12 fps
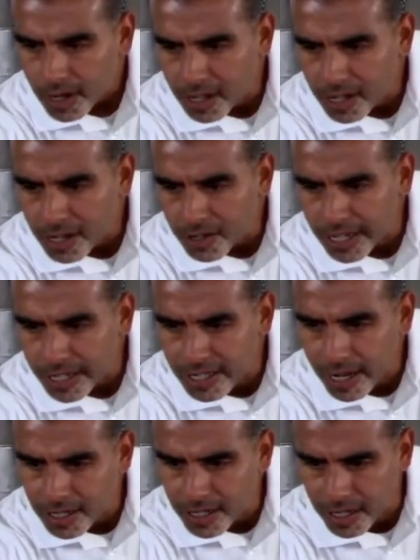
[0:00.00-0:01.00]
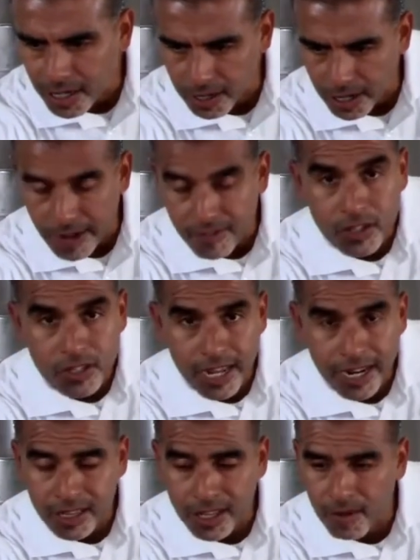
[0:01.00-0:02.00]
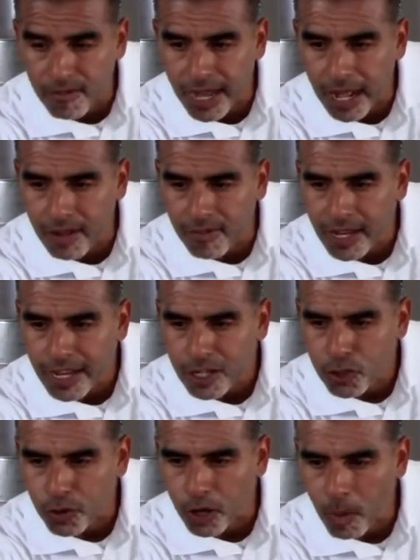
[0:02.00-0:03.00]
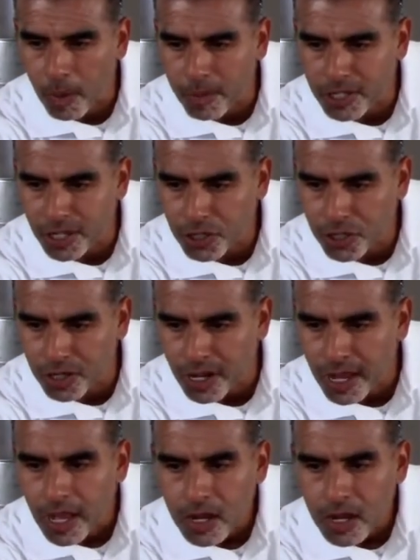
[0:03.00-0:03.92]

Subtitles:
clearly it tells us here that after setting the valve to an open position,